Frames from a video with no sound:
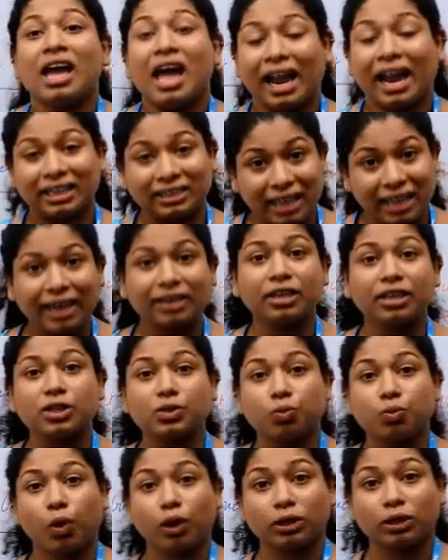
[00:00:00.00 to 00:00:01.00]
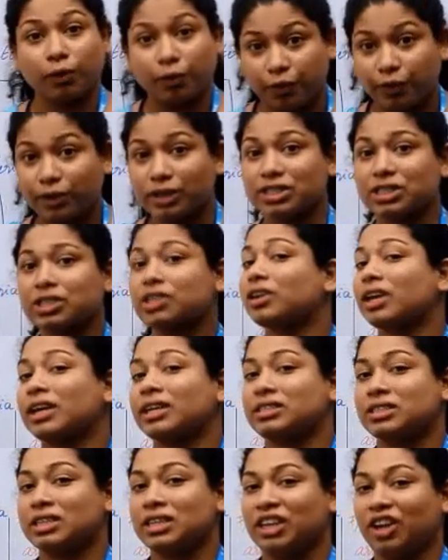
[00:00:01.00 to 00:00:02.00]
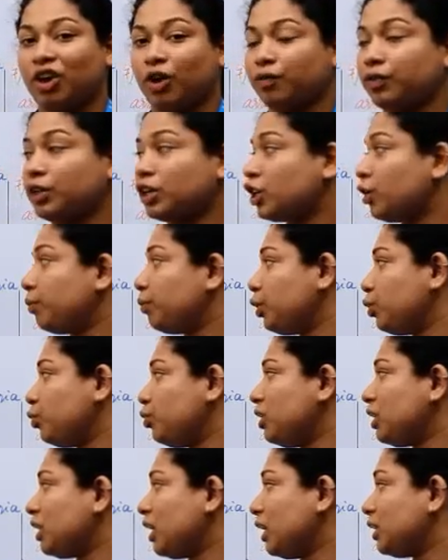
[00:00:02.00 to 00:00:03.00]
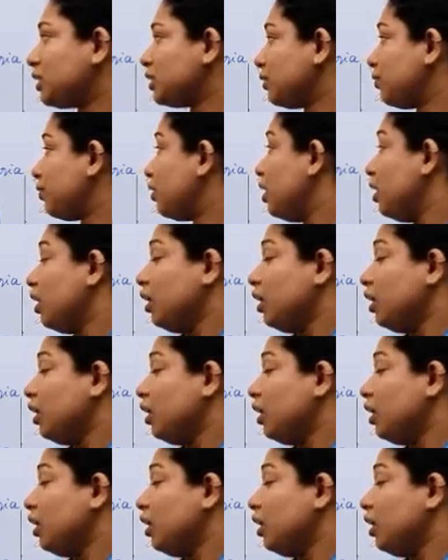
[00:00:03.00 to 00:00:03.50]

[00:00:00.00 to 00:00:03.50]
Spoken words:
and that is what the first criteria of the communicative